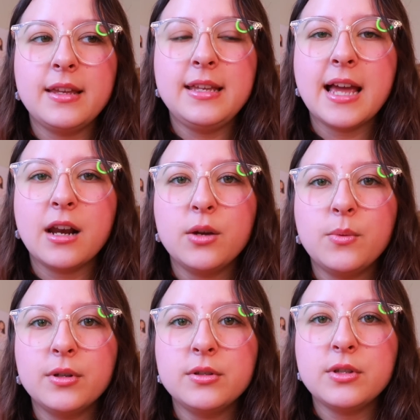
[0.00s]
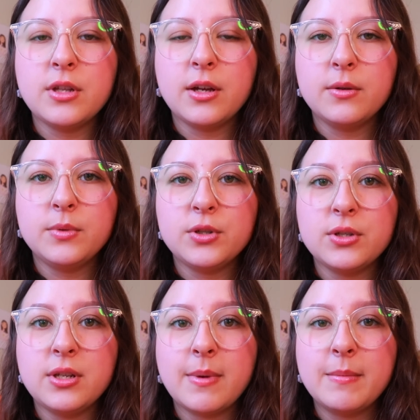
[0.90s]
yellow ones that were
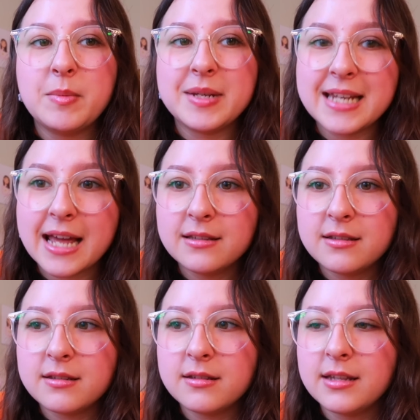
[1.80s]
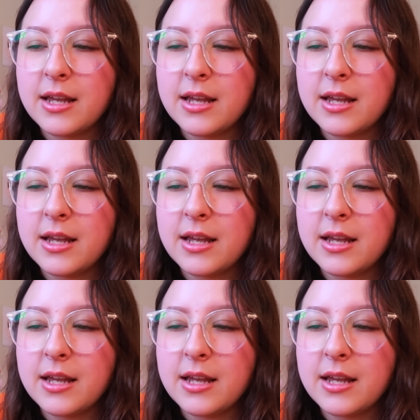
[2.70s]
just at my mum and dad's.